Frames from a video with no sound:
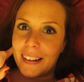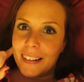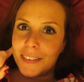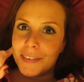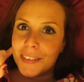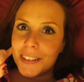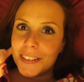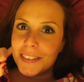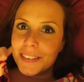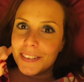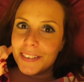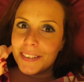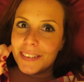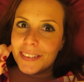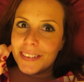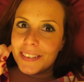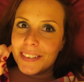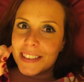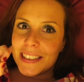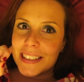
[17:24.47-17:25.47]
I
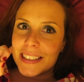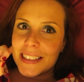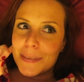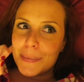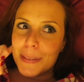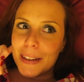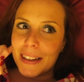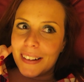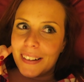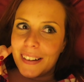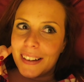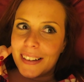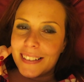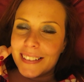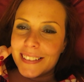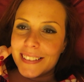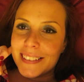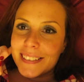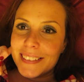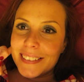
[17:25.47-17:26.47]
feel just a bit like,
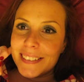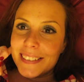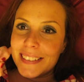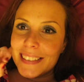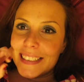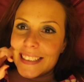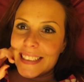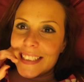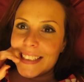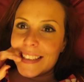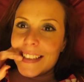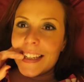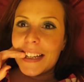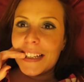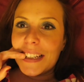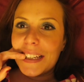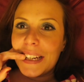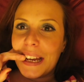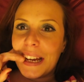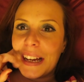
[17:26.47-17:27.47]
oh, this is the
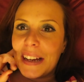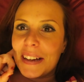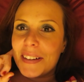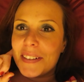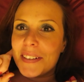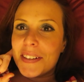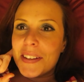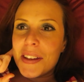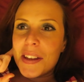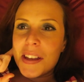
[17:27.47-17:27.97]
end now.